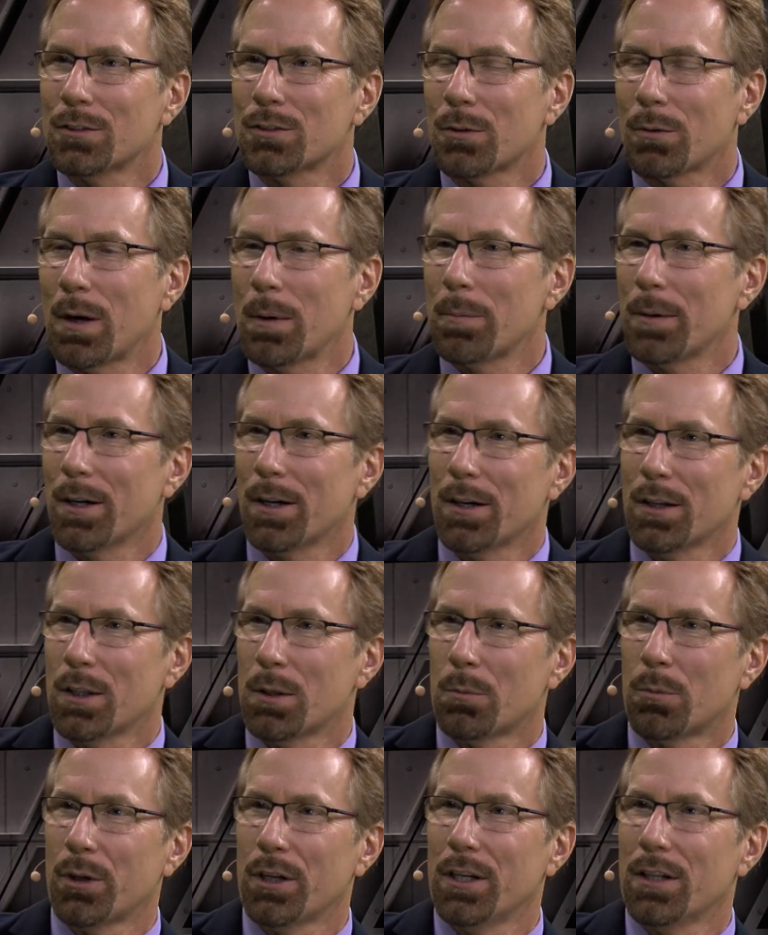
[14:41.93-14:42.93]
So right behind the
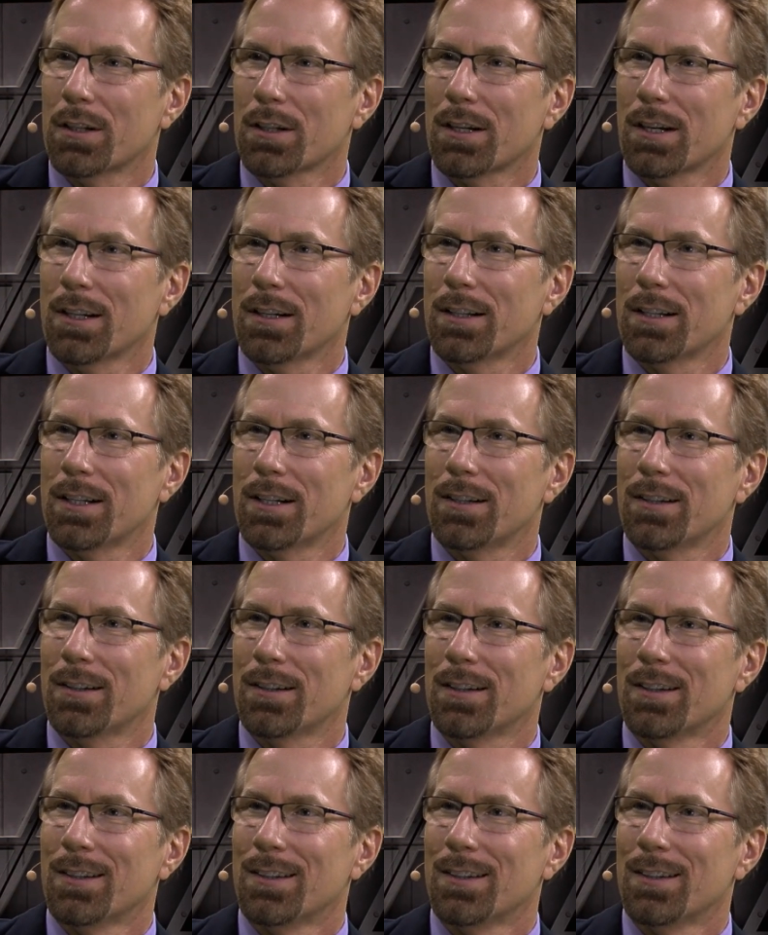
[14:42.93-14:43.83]
marina, kind of there. Yeah.